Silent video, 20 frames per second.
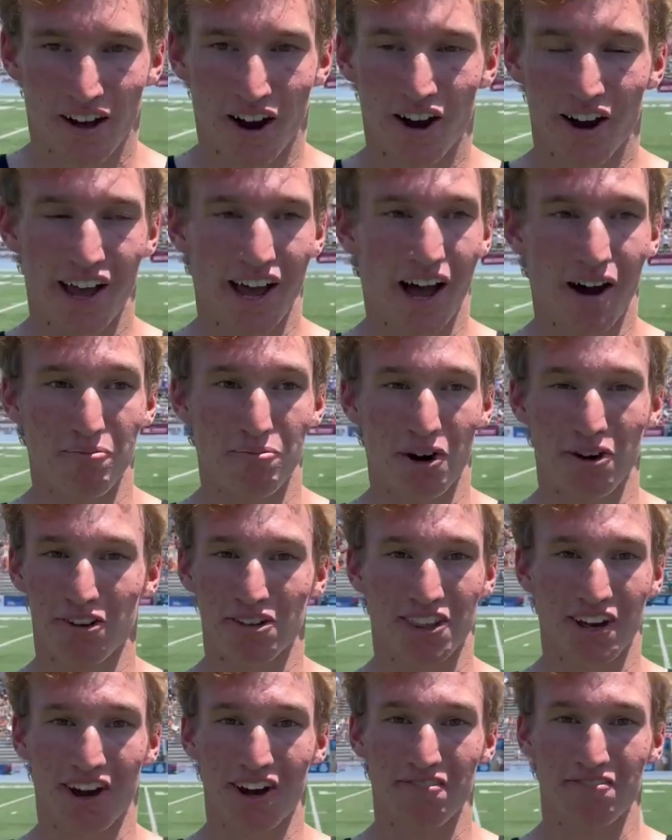Oh, yeah, I'm
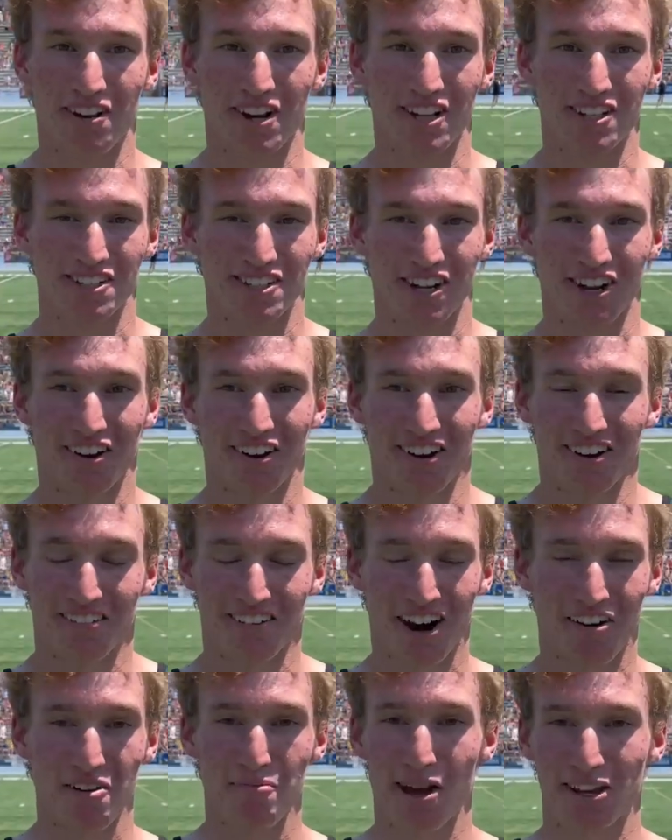perfect with how I finished. You know,
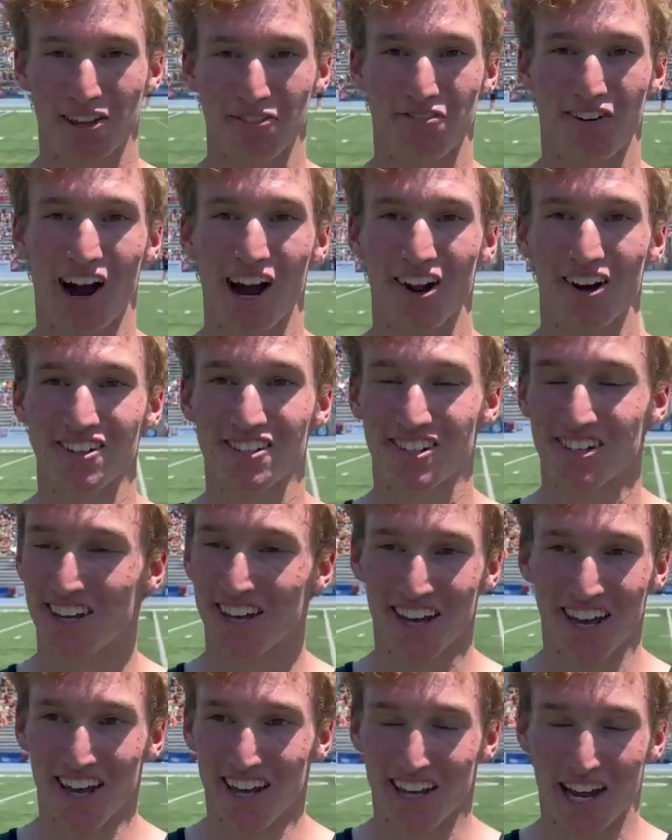whenever you make the finals, you
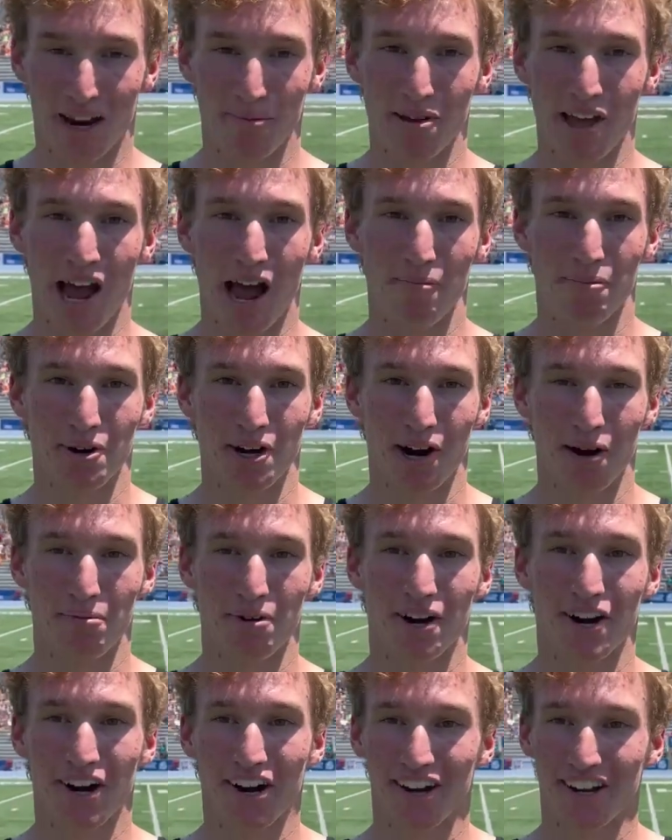got to be happy you're up
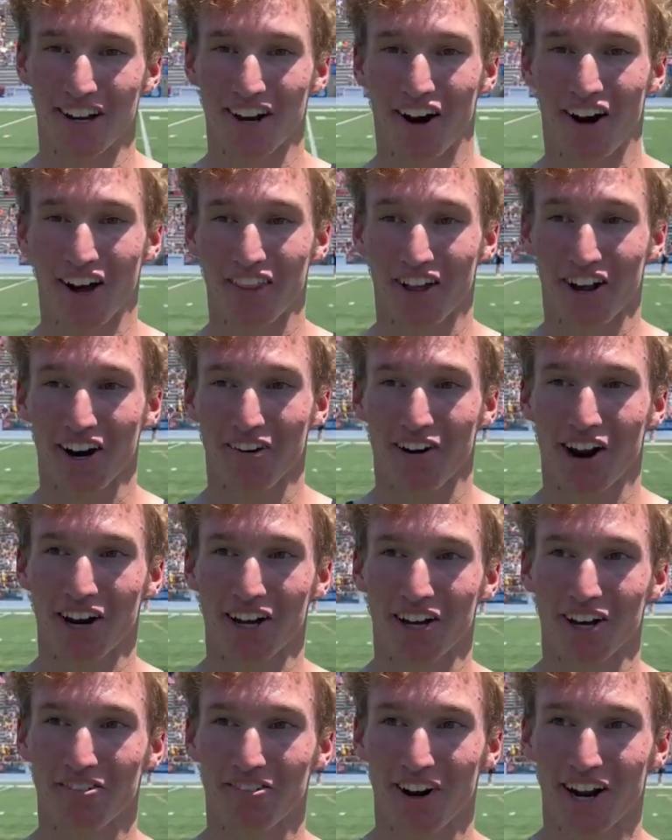here. You know, I thought I ran
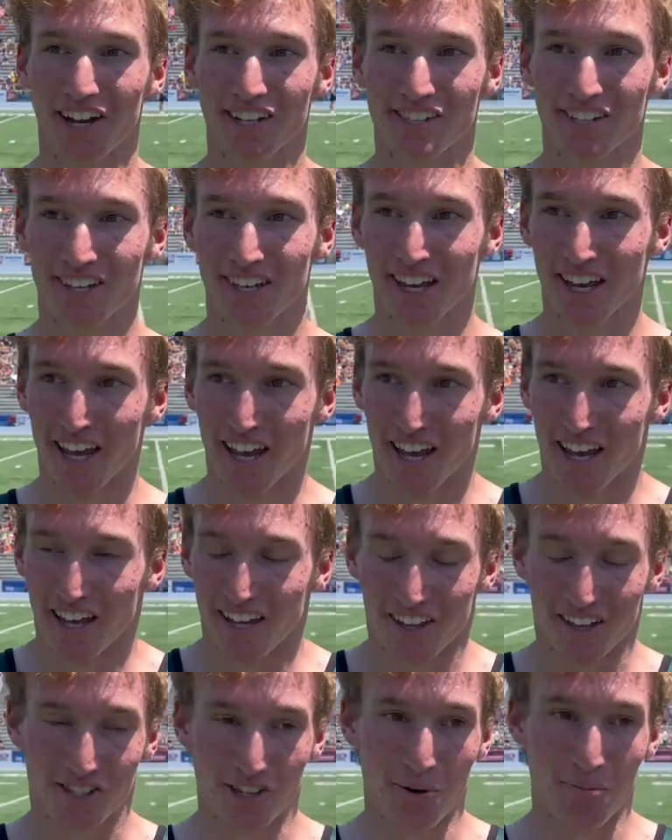a good race.
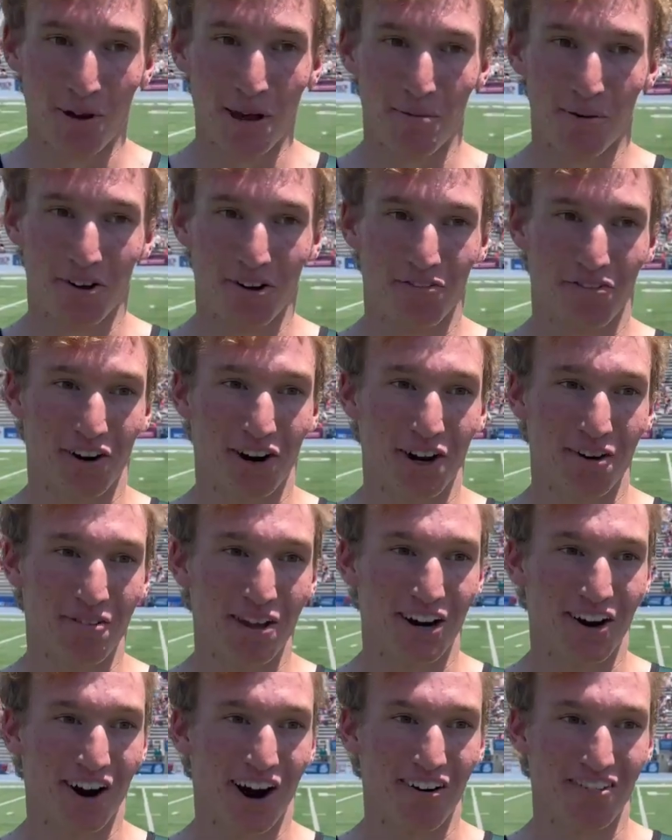The two people in front of
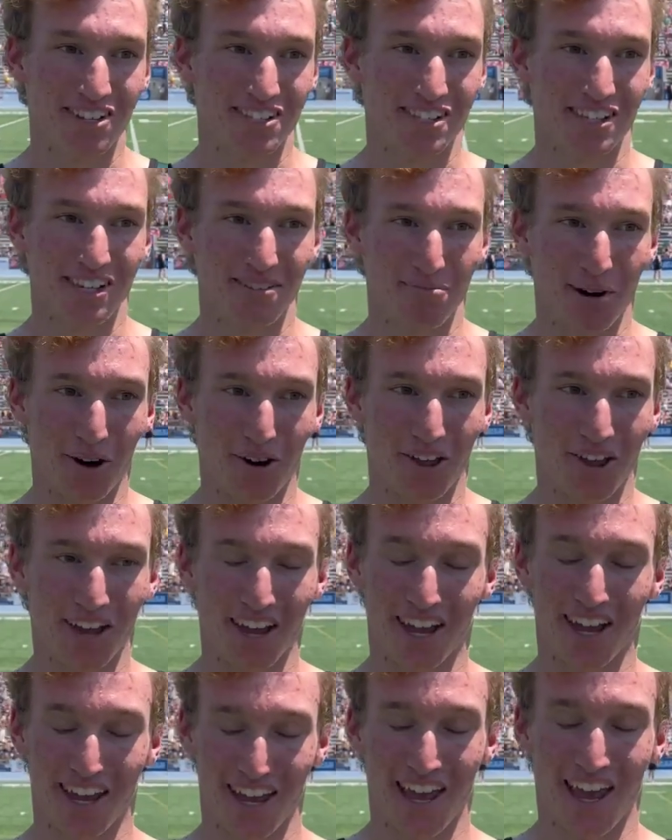me are obviously both
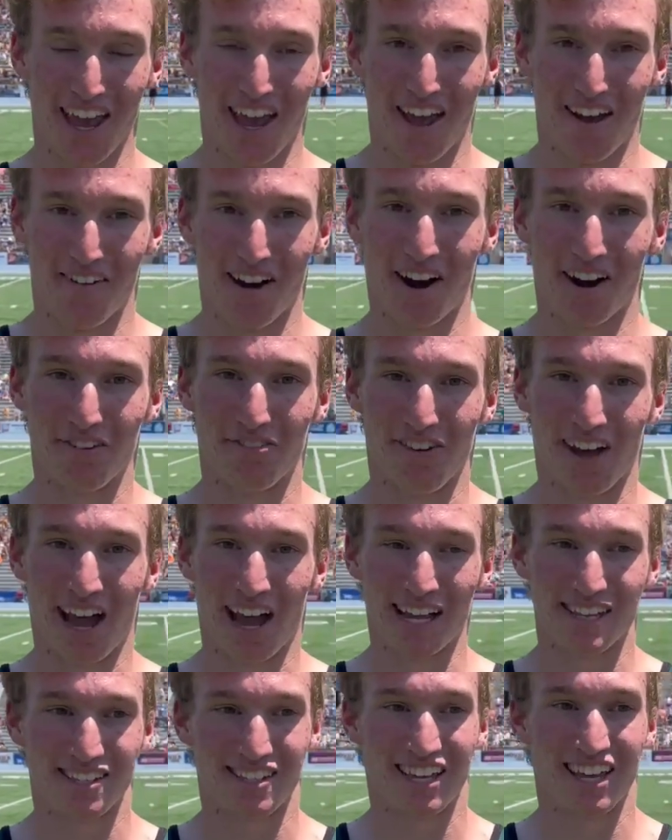very
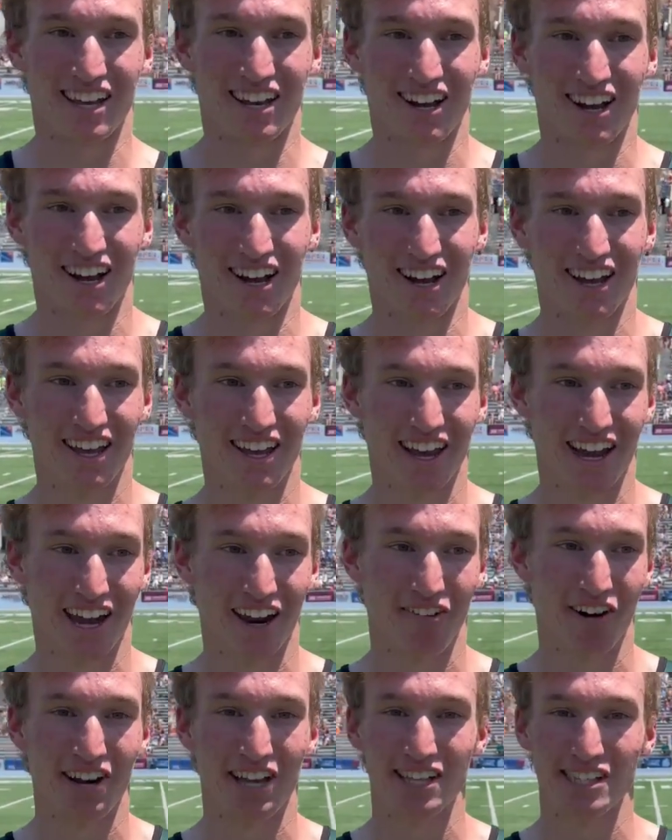fast, and I
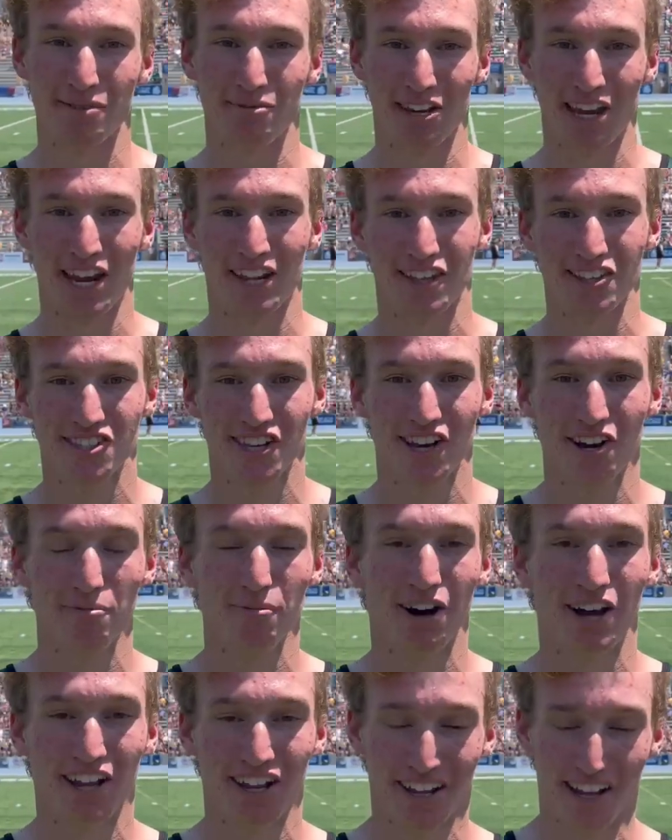can run against them again too,
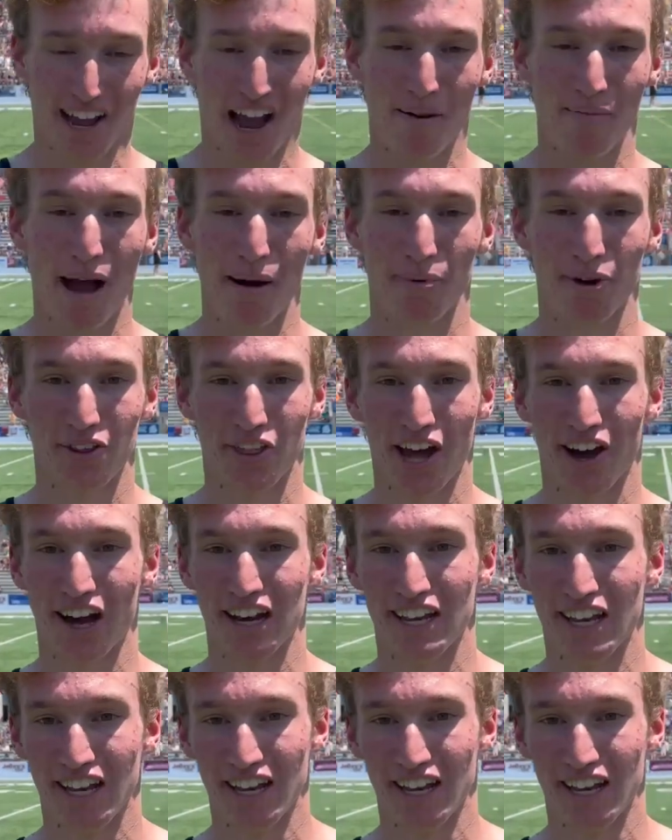but I'm happy with how I did.